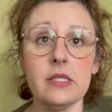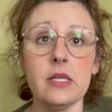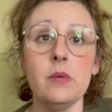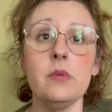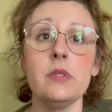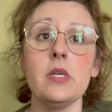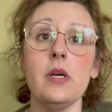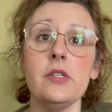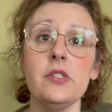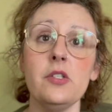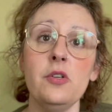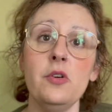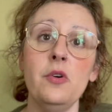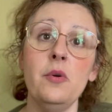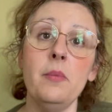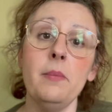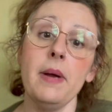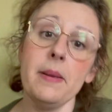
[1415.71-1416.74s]
It was
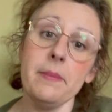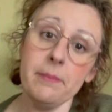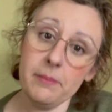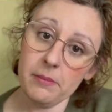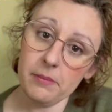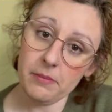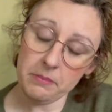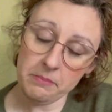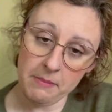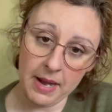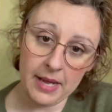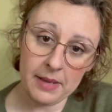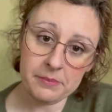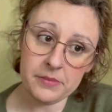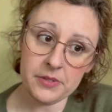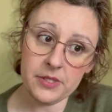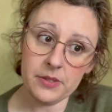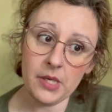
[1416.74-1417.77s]
also my
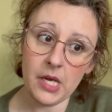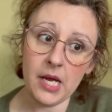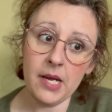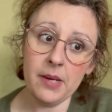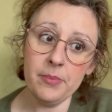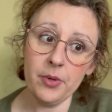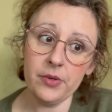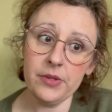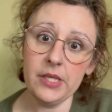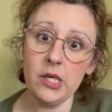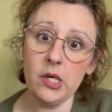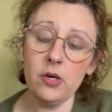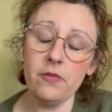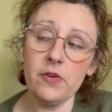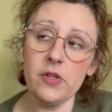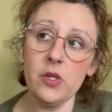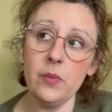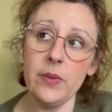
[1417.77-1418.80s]
mom's birthday
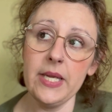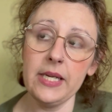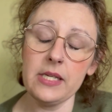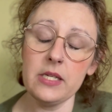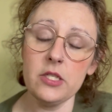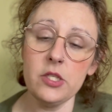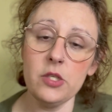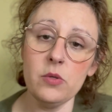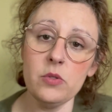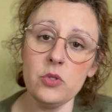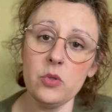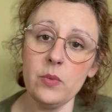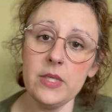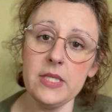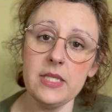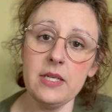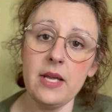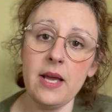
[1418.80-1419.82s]
over the weekend too. So we
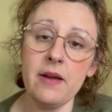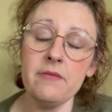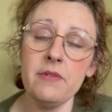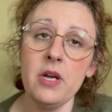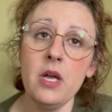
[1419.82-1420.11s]
did have